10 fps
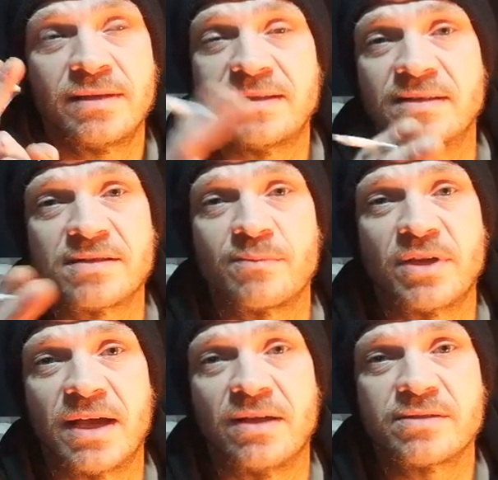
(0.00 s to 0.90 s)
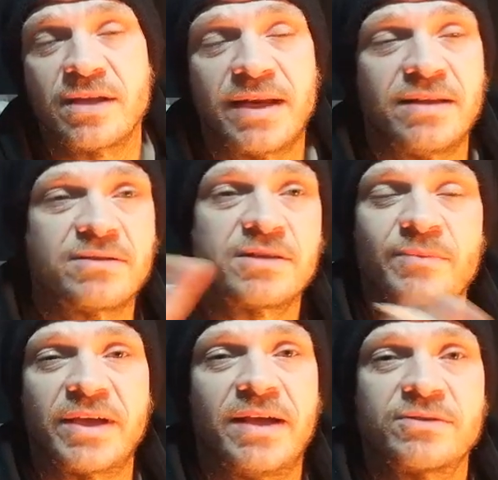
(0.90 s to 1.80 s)
He did something else, and then
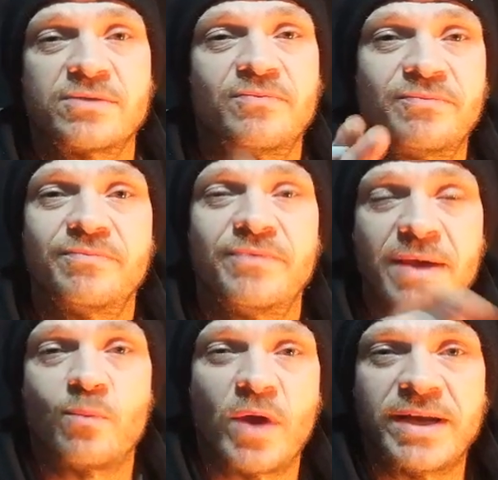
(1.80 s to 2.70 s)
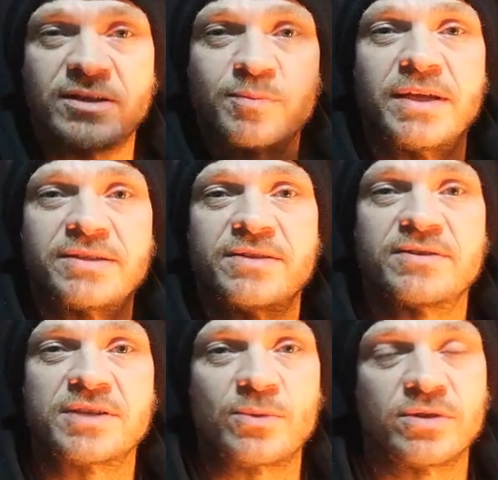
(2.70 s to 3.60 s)
something else then went in his place in
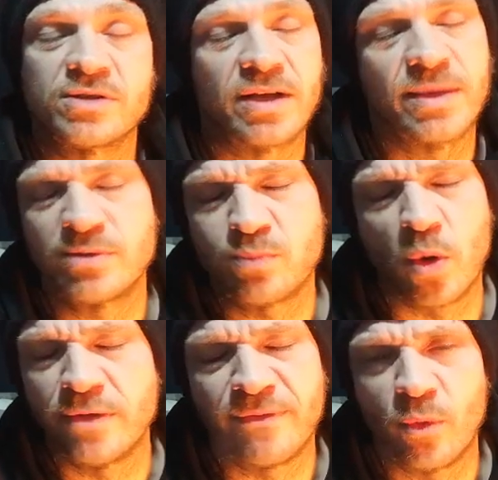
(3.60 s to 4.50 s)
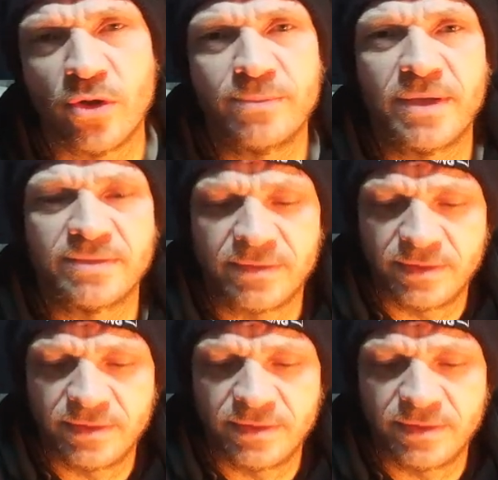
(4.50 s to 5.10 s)
the sequence. Like it was word for word, mate.